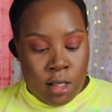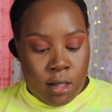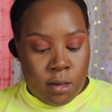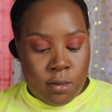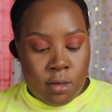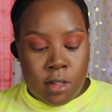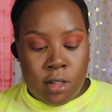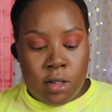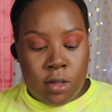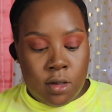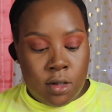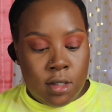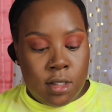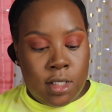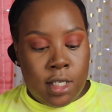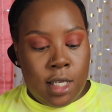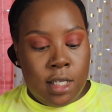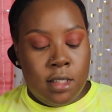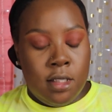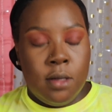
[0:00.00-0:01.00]
I'm just gonna
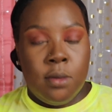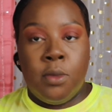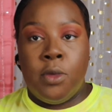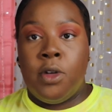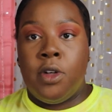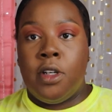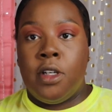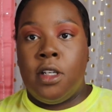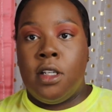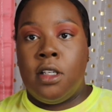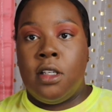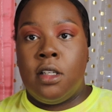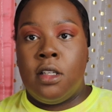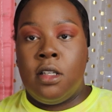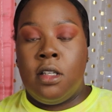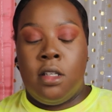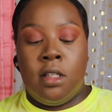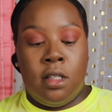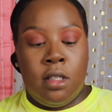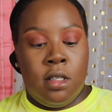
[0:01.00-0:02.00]
take some more of the
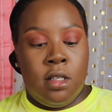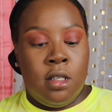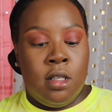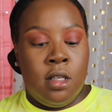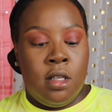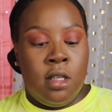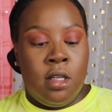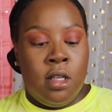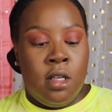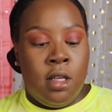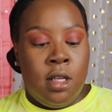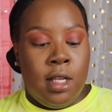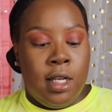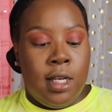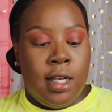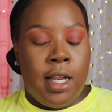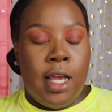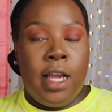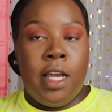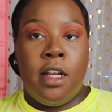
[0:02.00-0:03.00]

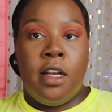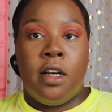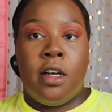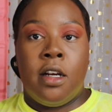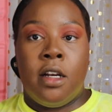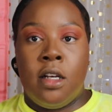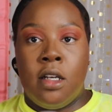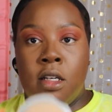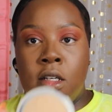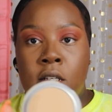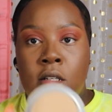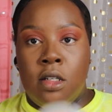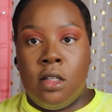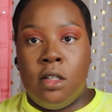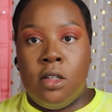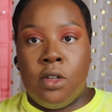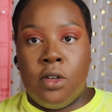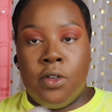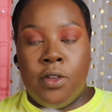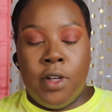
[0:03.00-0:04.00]
lighter
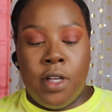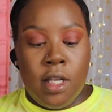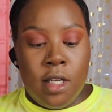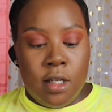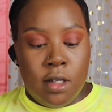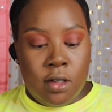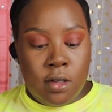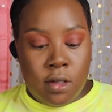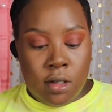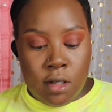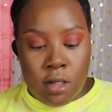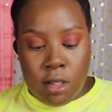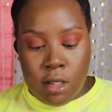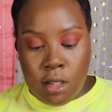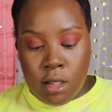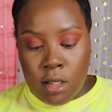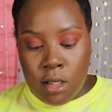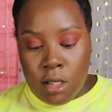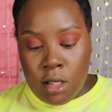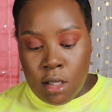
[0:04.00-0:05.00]
L'Oreal
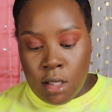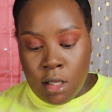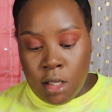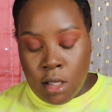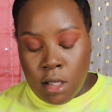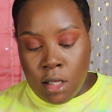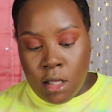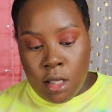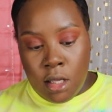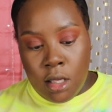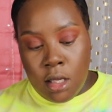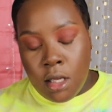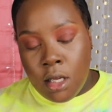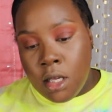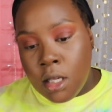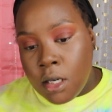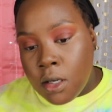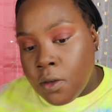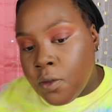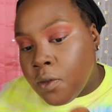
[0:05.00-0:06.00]
and
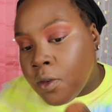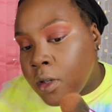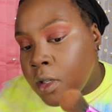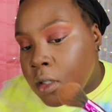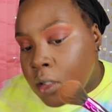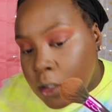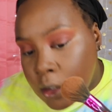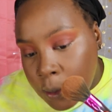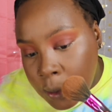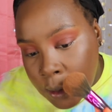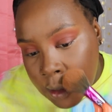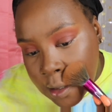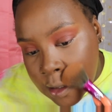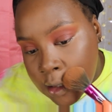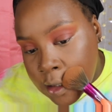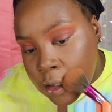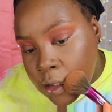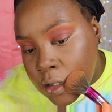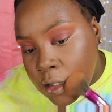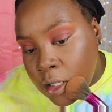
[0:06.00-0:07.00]
hit around the
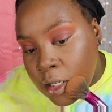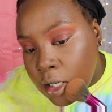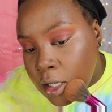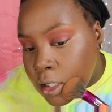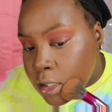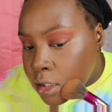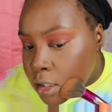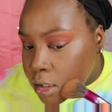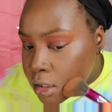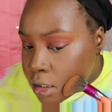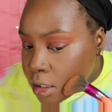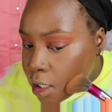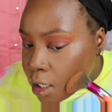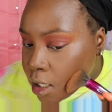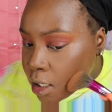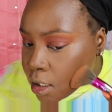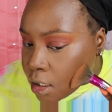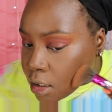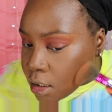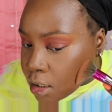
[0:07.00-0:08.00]
places that I just
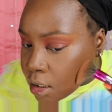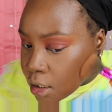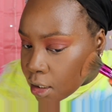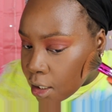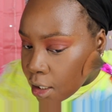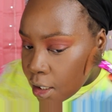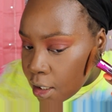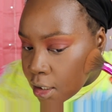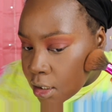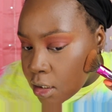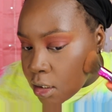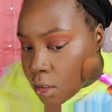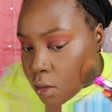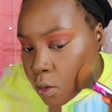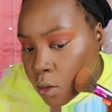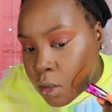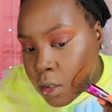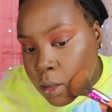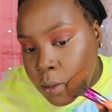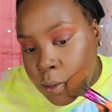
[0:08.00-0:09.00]
added the
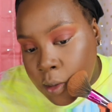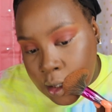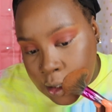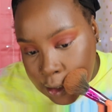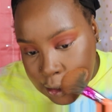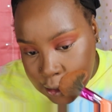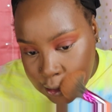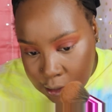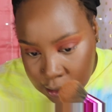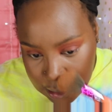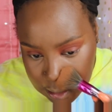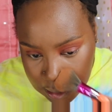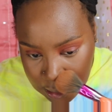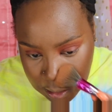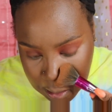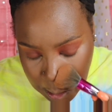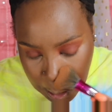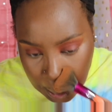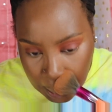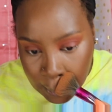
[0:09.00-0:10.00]
contour,
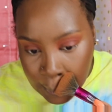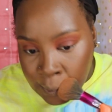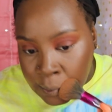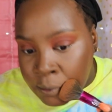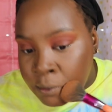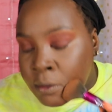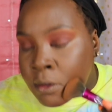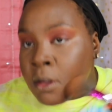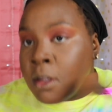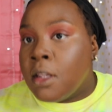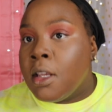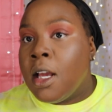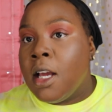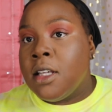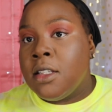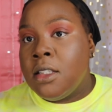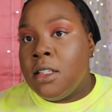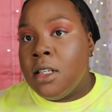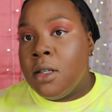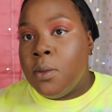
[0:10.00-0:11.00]
because I
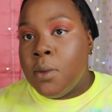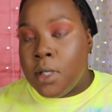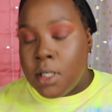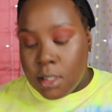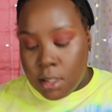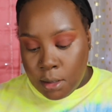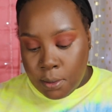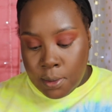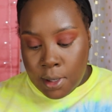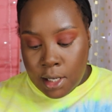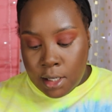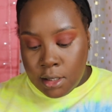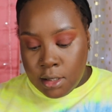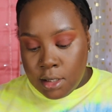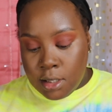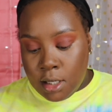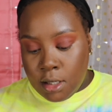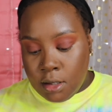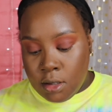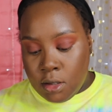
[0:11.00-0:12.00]
still wanted to
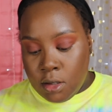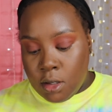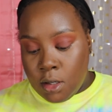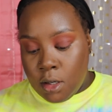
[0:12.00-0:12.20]
balance out, you